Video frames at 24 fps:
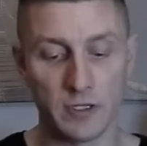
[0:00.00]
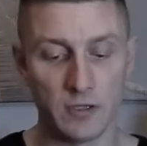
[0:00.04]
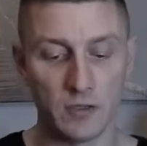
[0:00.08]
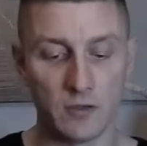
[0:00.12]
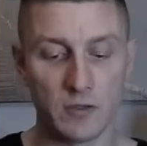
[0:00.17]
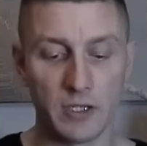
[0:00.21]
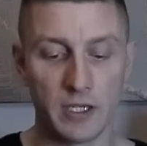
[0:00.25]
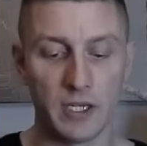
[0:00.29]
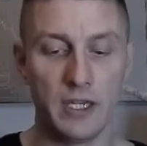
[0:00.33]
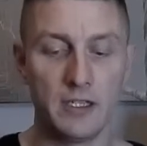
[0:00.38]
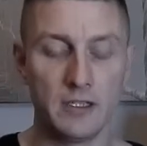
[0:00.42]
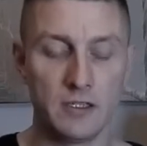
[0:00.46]

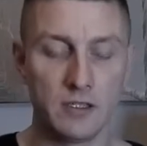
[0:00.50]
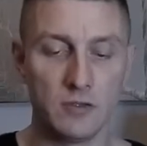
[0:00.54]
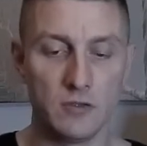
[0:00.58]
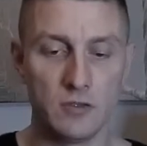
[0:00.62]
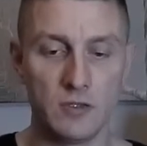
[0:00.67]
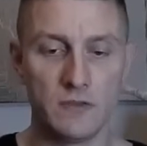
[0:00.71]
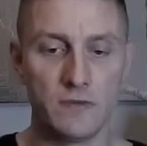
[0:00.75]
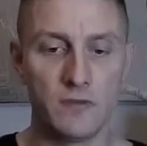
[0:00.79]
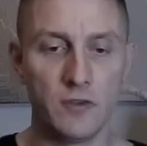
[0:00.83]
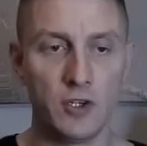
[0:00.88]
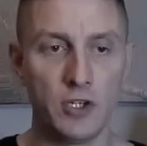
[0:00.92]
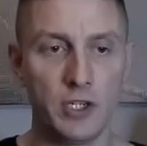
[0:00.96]
Okay, so
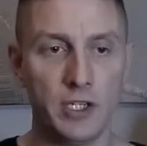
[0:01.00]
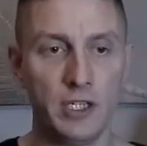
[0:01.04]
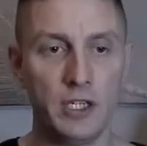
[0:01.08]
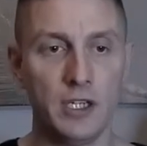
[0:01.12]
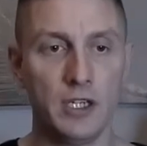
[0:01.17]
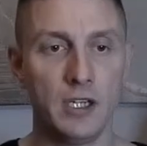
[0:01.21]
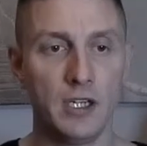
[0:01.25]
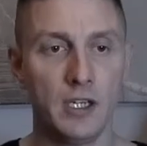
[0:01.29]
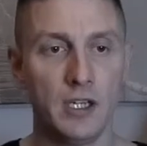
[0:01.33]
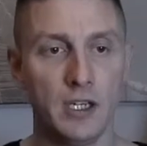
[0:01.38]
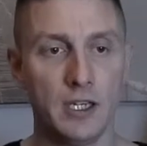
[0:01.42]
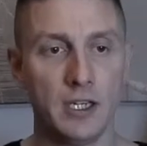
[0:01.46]
it's very
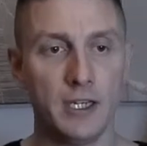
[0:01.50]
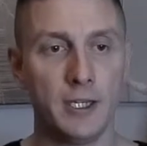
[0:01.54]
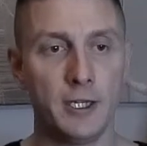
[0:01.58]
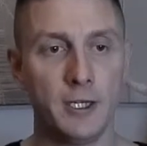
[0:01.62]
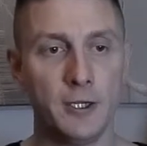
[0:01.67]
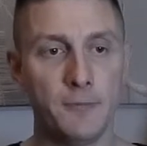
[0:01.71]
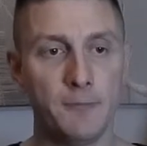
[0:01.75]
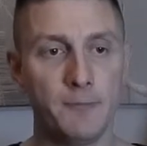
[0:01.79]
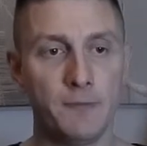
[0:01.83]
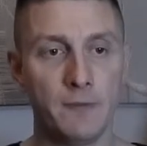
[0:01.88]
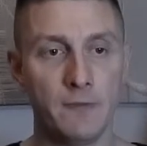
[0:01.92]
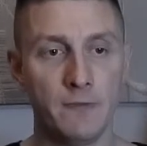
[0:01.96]

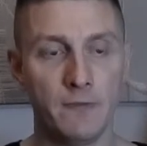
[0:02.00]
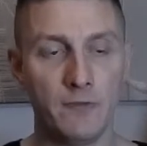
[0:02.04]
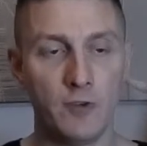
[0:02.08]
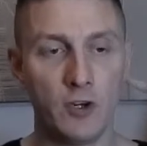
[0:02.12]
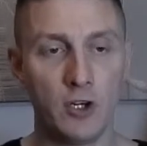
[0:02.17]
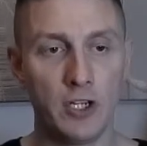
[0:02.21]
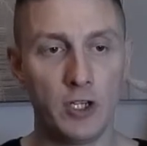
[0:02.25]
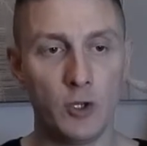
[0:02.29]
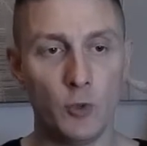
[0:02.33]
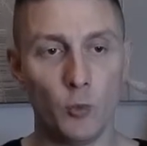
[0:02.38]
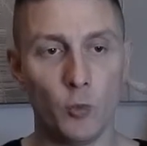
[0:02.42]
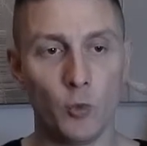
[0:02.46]

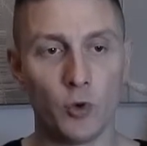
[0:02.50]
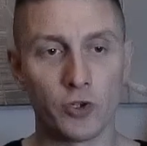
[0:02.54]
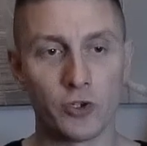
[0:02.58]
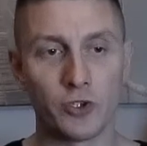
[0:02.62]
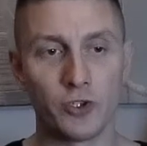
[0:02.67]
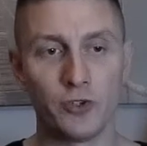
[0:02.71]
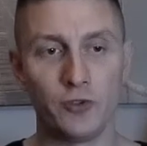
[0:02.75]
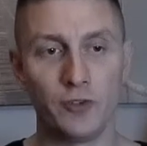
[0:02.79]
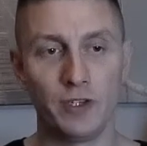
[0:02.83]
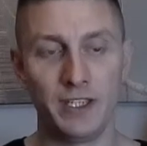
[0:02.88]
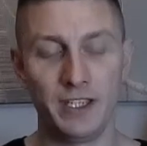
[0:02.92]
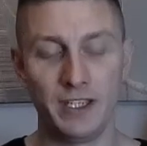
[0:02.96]
very
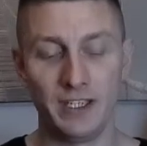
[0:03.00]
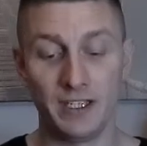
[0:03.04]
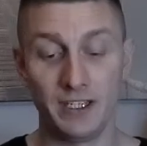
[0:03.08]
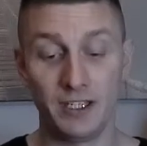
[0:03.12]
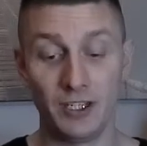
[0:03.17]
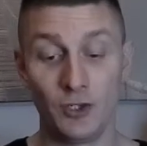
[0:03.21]
watery.